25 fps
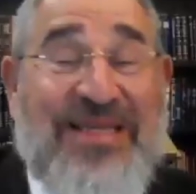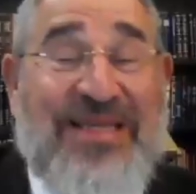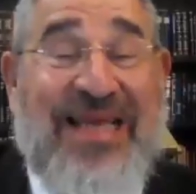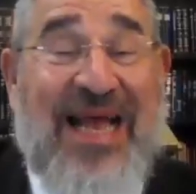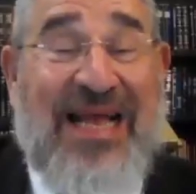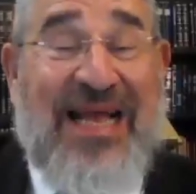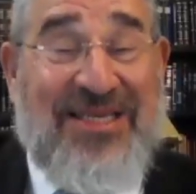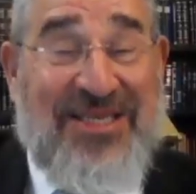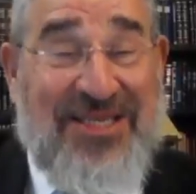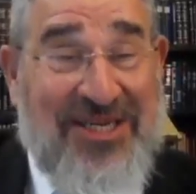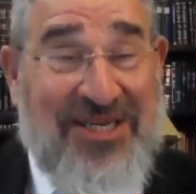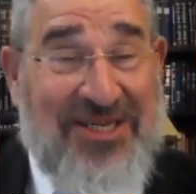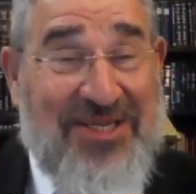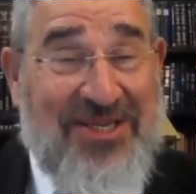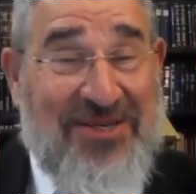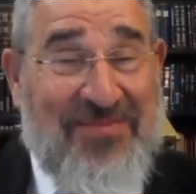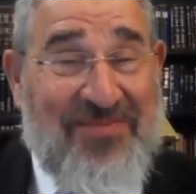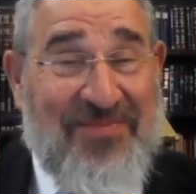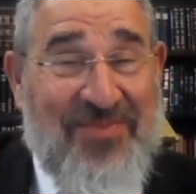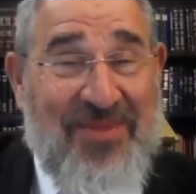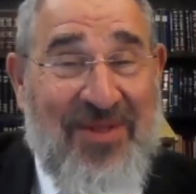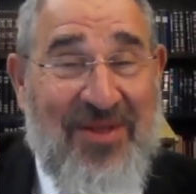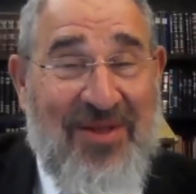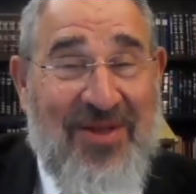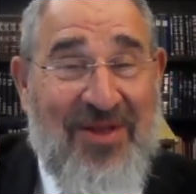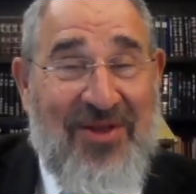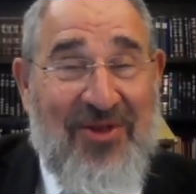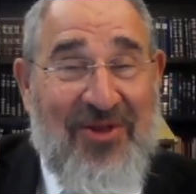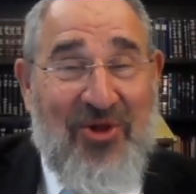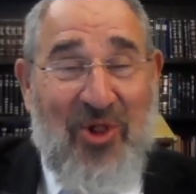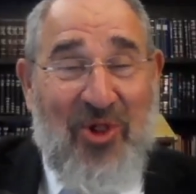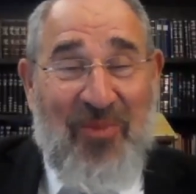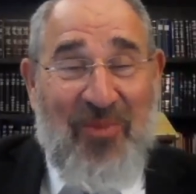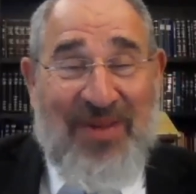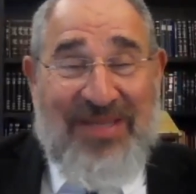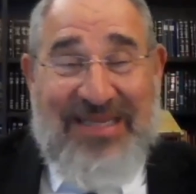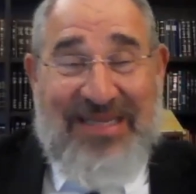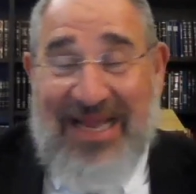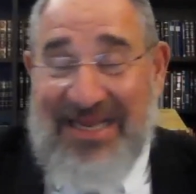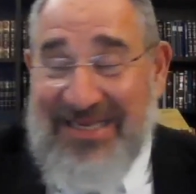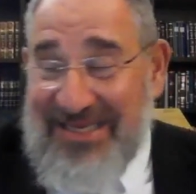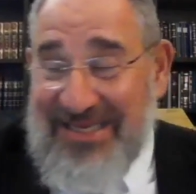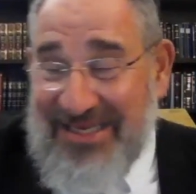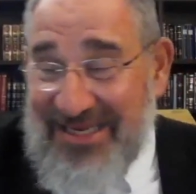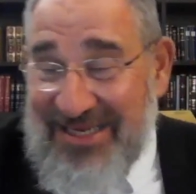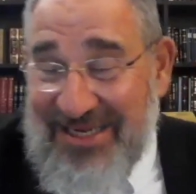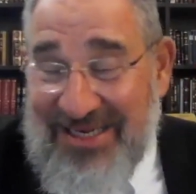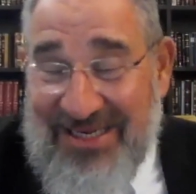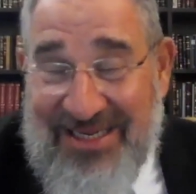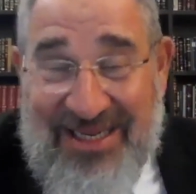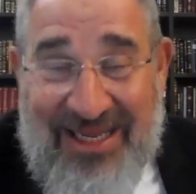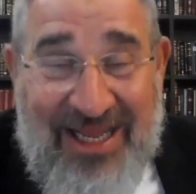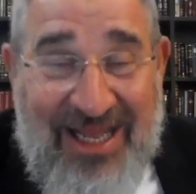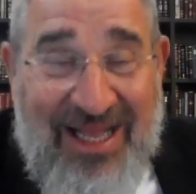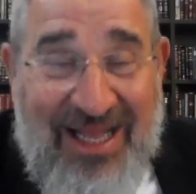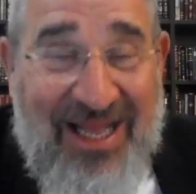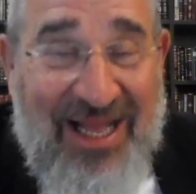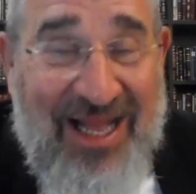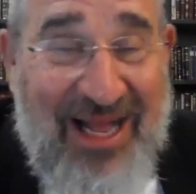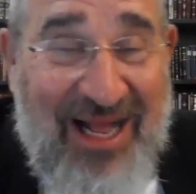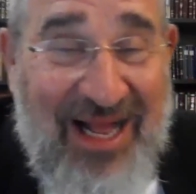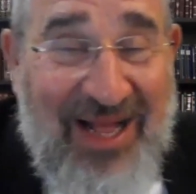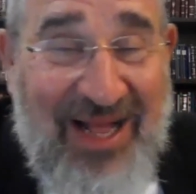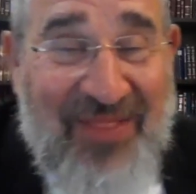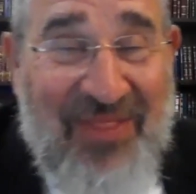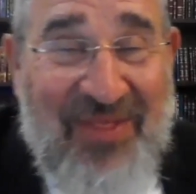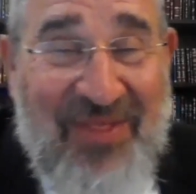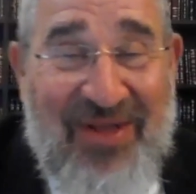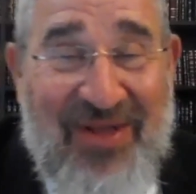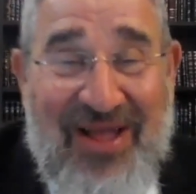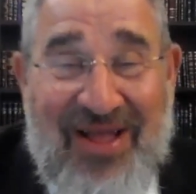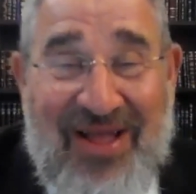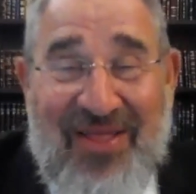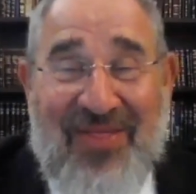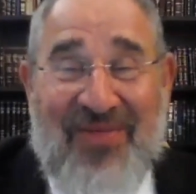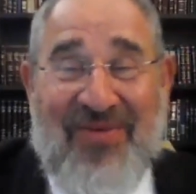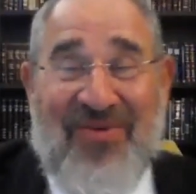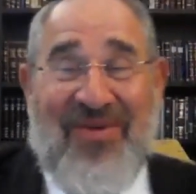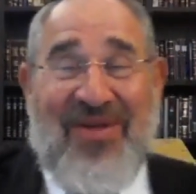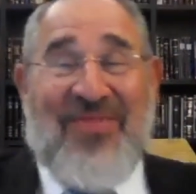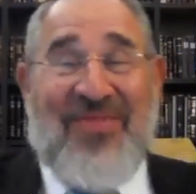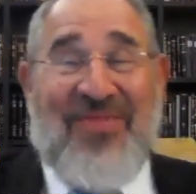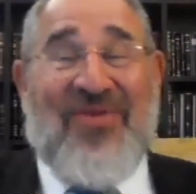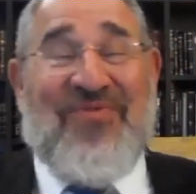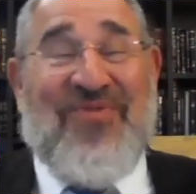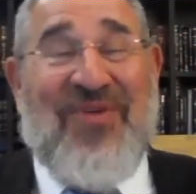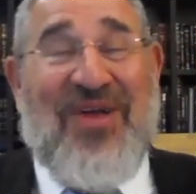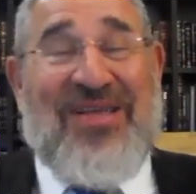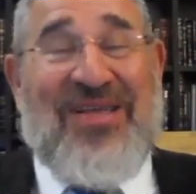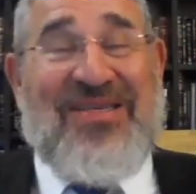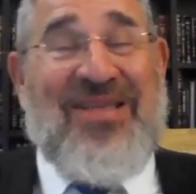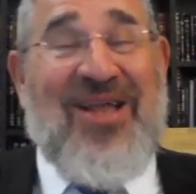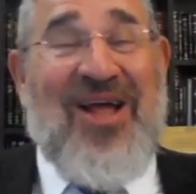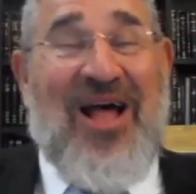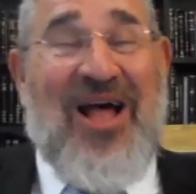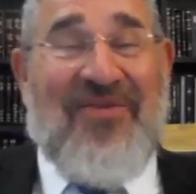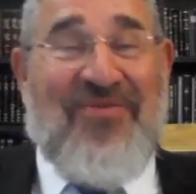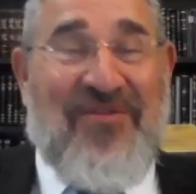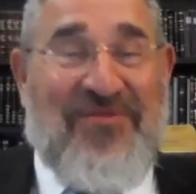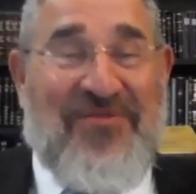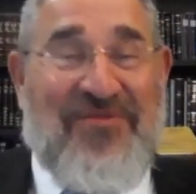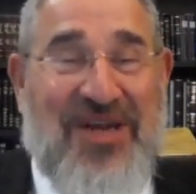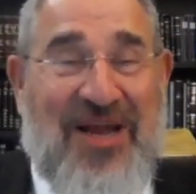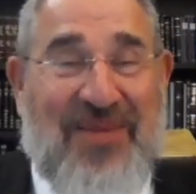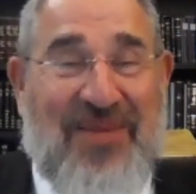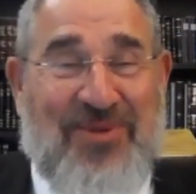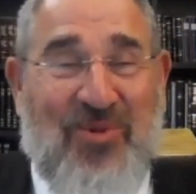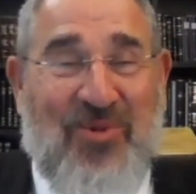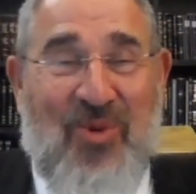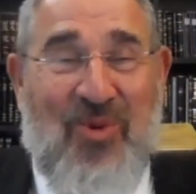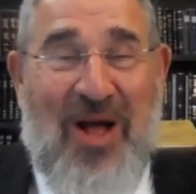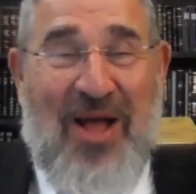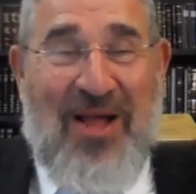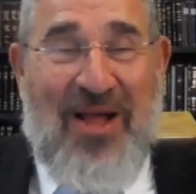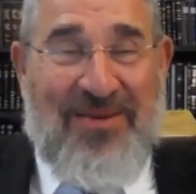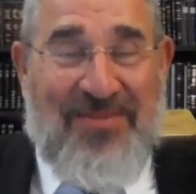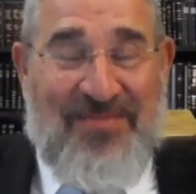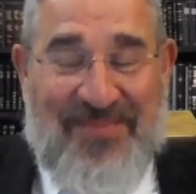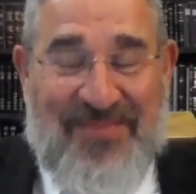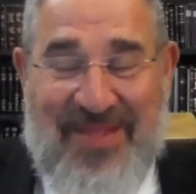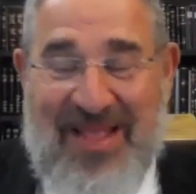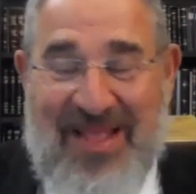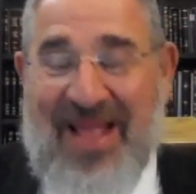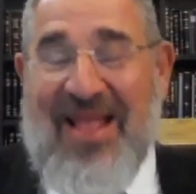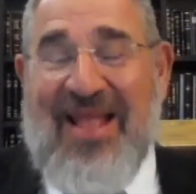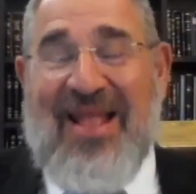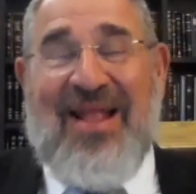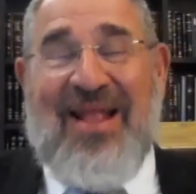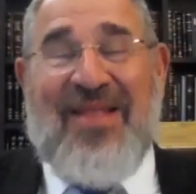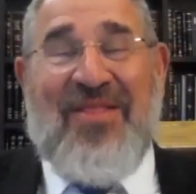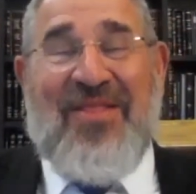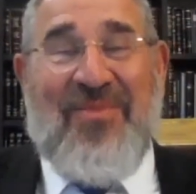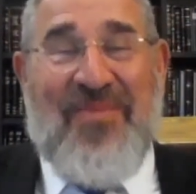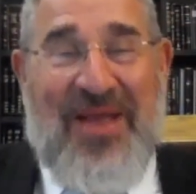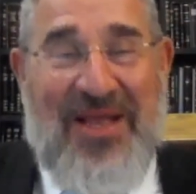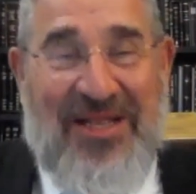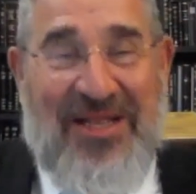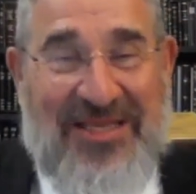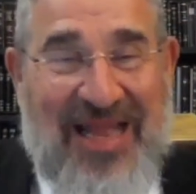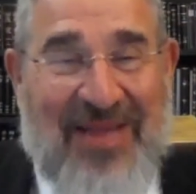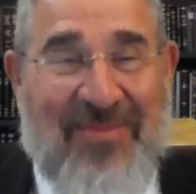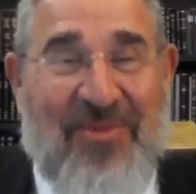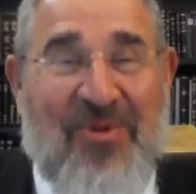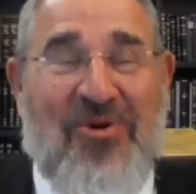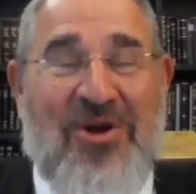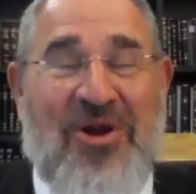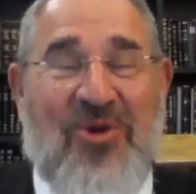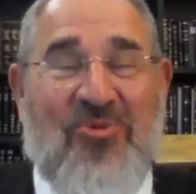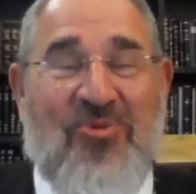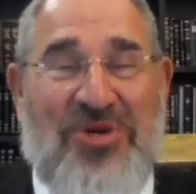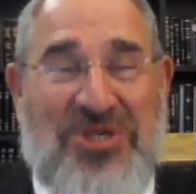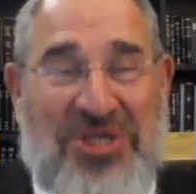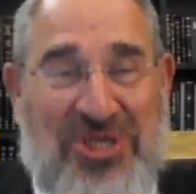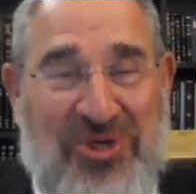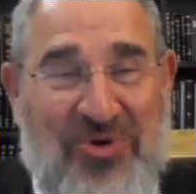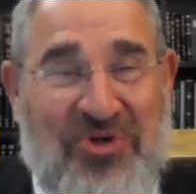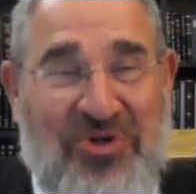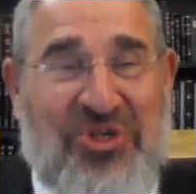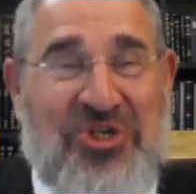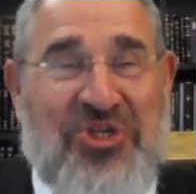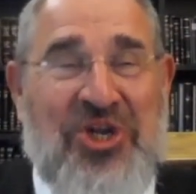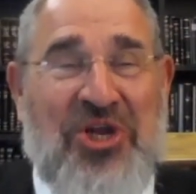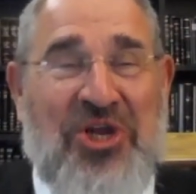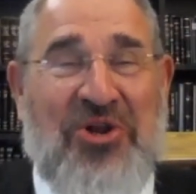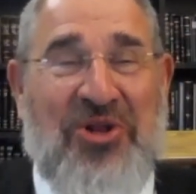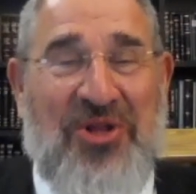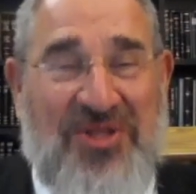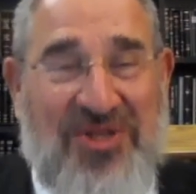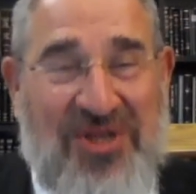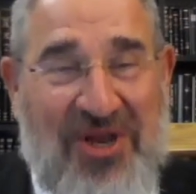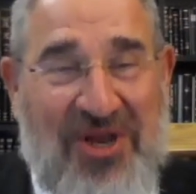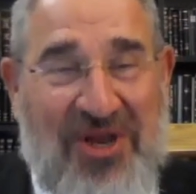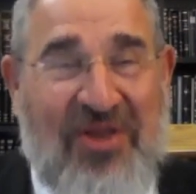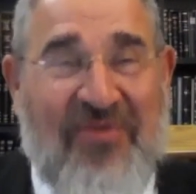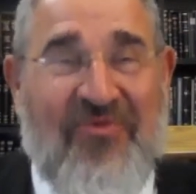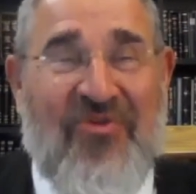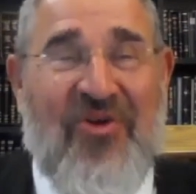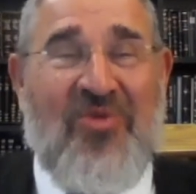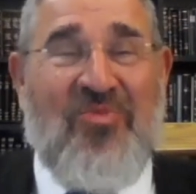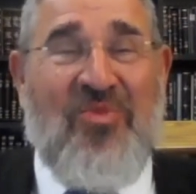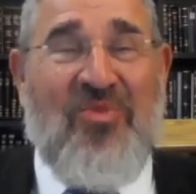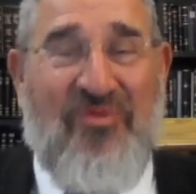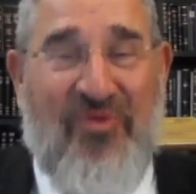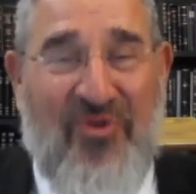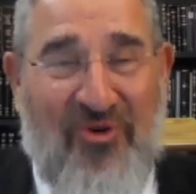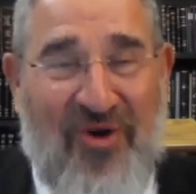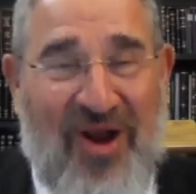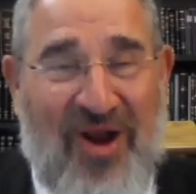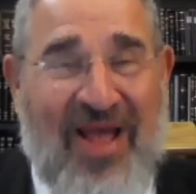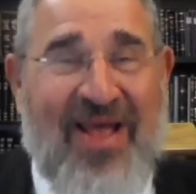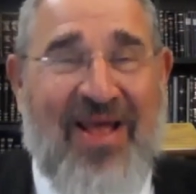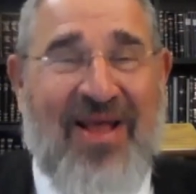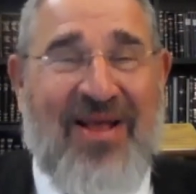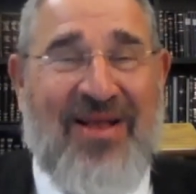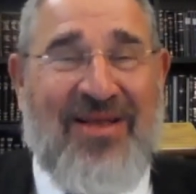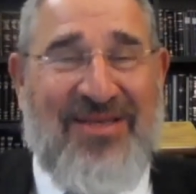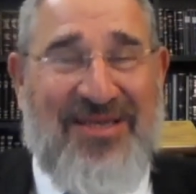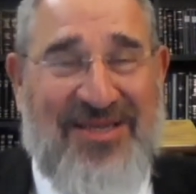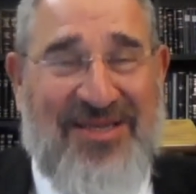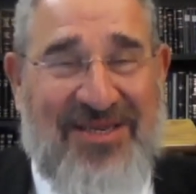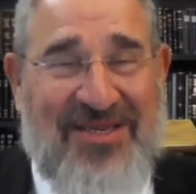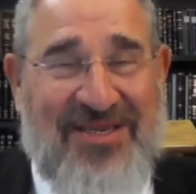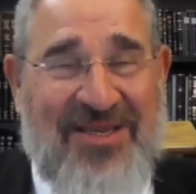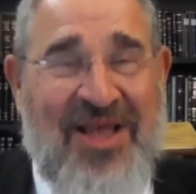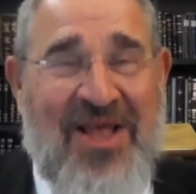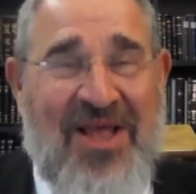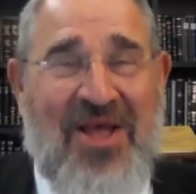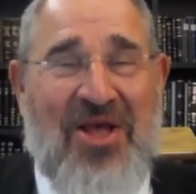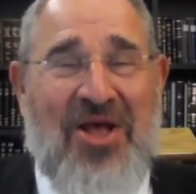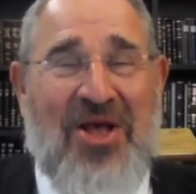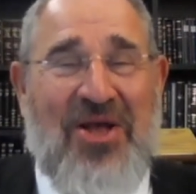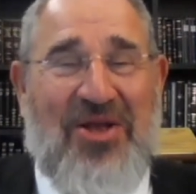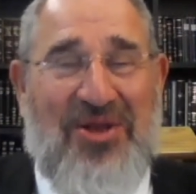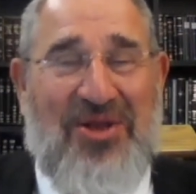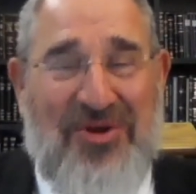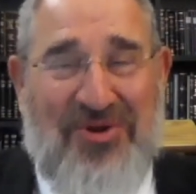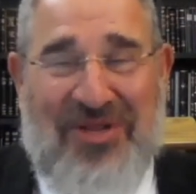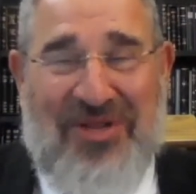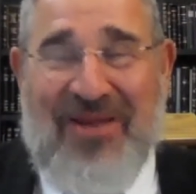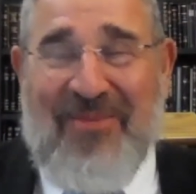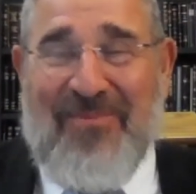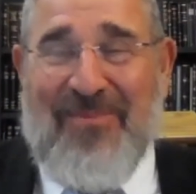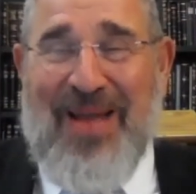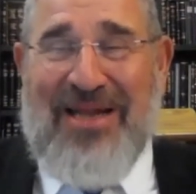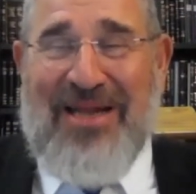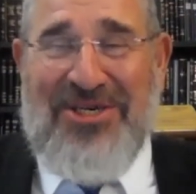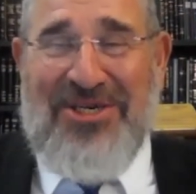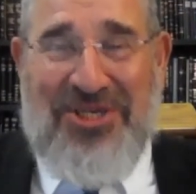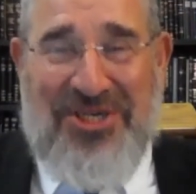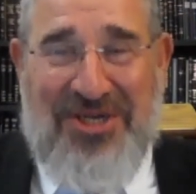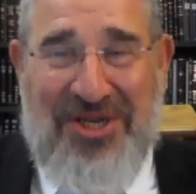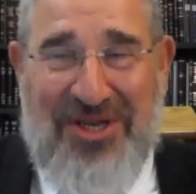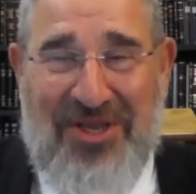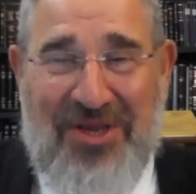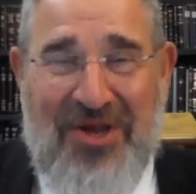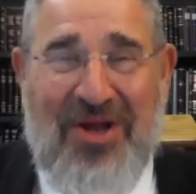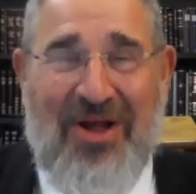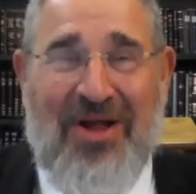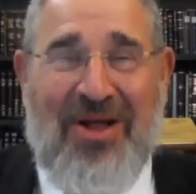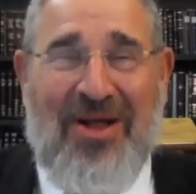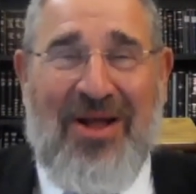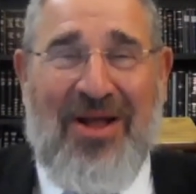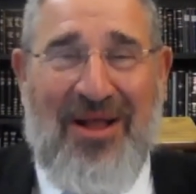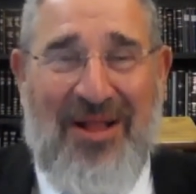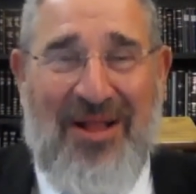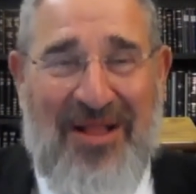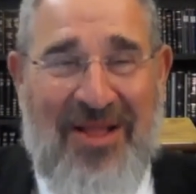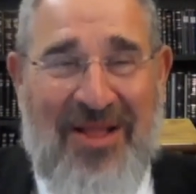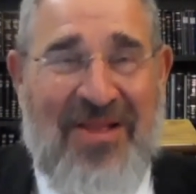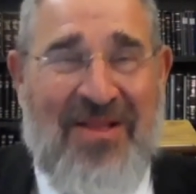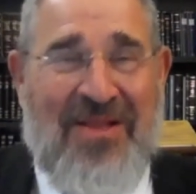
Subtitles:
tested. You'll all be tested on the first half of chapter 1. In the meantime, I want to wish you a Shana Tova Umuvureches, a good gebenchte Yah.